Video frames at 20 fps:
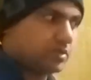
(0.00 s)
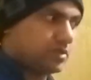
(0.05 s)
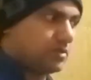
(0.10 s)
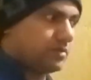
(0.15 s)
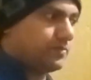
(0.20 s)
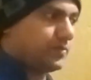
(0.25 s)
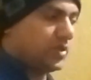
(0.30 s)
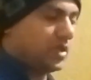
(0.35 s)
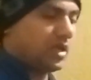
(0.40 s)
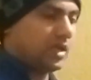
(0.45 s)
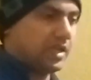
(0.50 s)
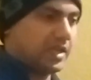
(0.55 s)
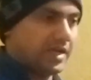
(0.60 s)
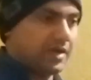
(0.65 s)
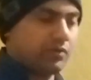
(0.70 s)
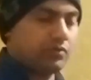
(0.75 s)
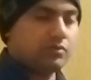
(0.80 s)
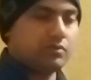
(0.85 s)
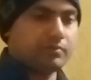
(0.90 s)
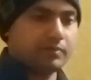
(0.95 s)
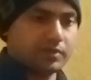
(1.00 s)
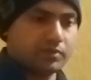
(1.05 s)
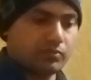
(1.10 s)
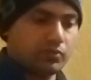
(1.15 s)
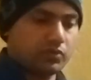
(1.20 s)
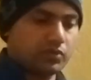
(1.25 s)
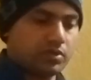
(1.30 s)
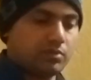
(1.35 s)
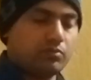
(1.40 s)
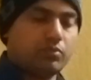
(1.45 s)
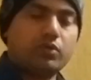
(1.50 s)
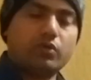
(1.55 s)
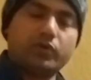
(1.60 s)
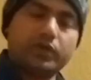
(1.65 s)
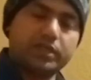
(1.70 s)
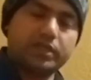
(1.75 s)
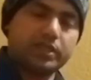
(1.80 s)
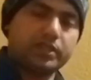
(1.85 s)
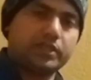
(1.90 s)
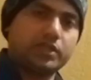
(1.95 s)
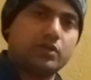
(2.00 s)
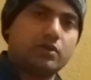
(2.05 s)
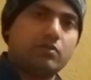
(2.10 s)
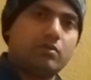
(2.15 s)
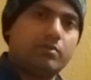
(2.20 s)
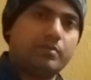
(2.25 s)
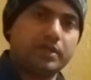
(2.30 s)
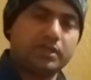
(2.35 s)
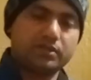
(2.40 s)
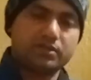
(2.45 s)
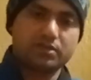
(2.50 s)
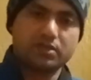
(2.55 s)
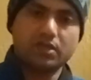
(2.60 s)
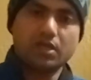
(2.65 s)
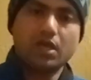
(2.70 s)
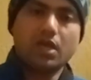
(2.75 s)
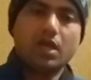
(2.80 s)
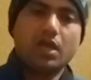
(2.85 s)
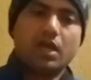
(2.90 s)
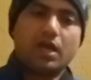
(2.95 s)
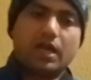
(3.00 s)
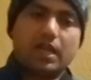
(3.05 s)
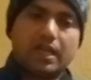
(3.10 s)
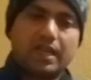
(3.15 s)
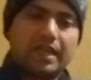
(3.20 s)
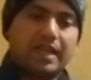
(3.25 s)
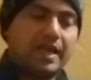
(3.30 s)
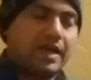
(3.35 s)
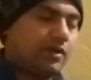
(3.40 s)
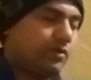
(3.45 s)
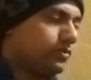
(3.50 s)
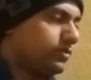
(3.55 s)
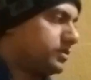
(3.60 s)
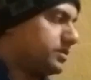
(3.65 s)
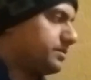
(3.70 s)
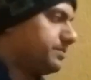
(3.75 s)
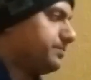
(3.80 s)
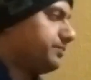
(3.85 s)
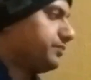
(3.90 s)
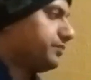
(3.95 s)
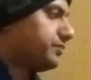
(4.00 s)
So they allowed, means both employer and the government allowed